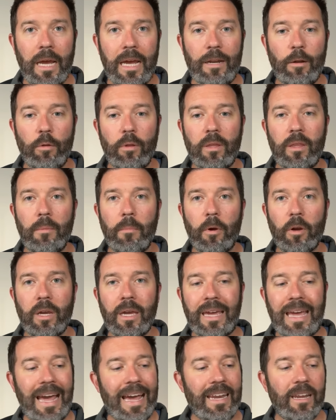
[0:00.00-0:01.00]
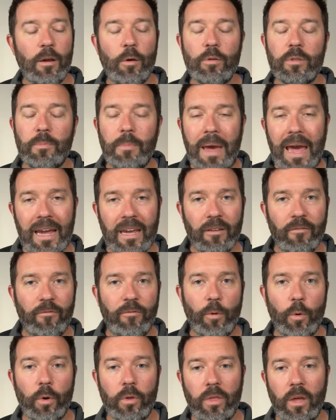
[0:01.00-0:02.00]
I know that the market kind of goes back and
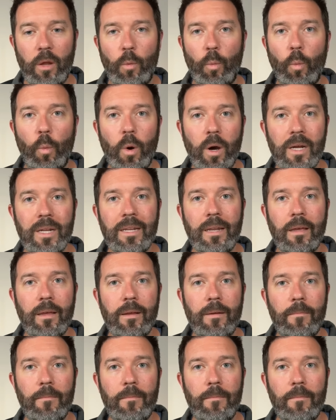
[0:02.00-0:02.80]
forth on what